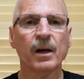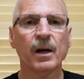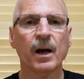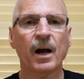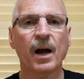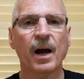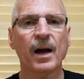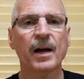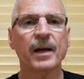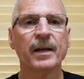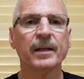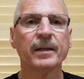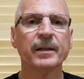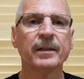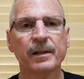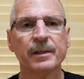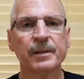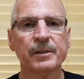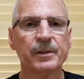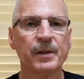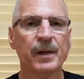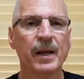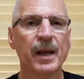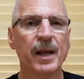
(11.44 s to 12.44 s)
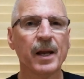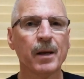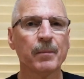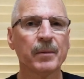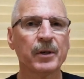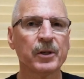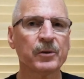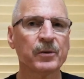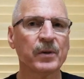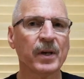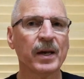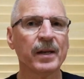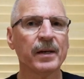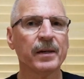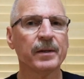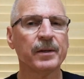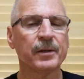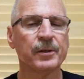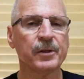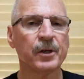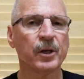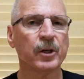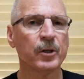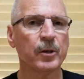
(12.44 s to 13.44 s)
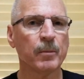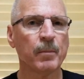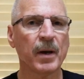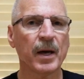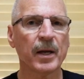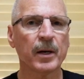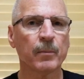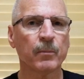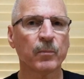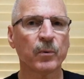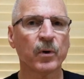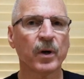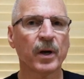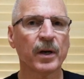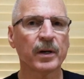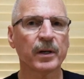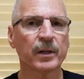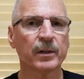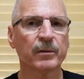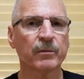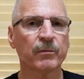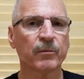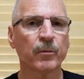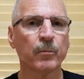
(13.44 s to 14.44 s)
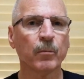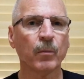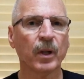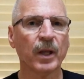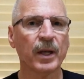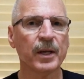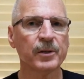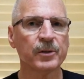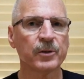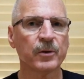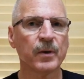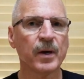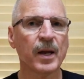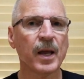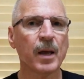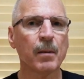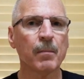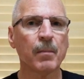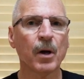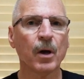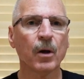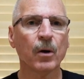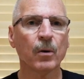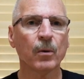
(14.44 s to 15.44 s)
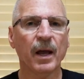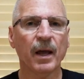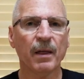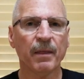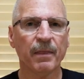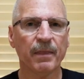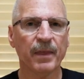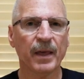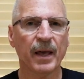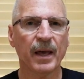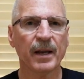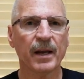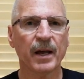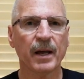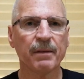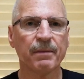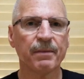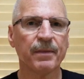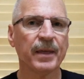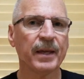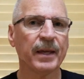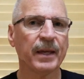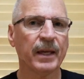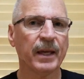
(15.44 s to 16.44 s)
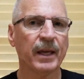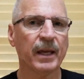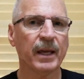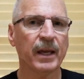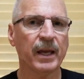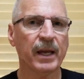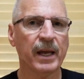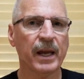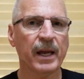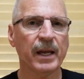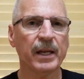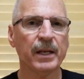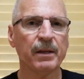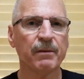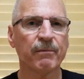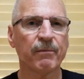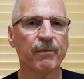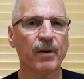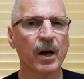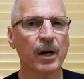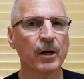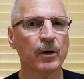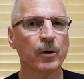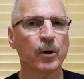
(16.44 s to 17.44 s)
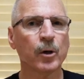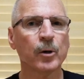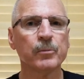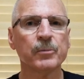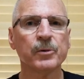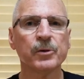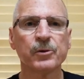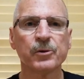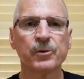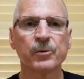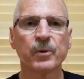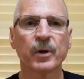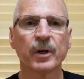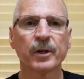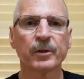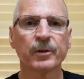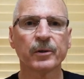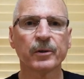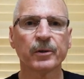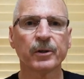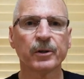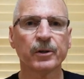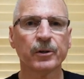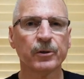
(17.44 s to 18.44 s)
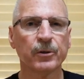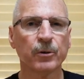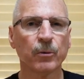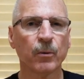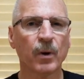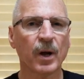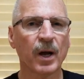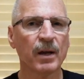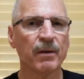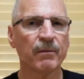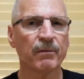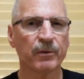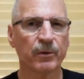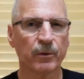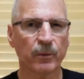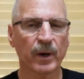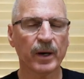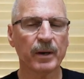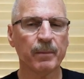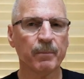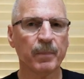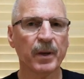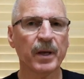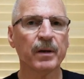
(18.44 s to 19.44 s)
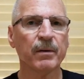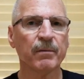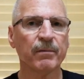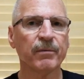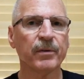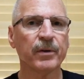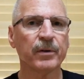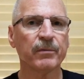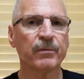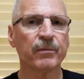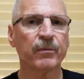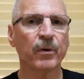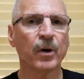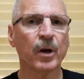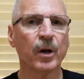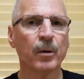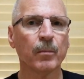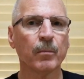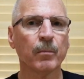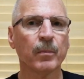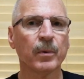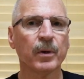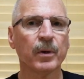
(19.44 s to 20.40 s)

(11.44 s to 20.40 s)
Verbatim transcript: Hi, today I'm excited to tell you about a product from Laser Ammo that I think any firearms instructor could derive great benefit from.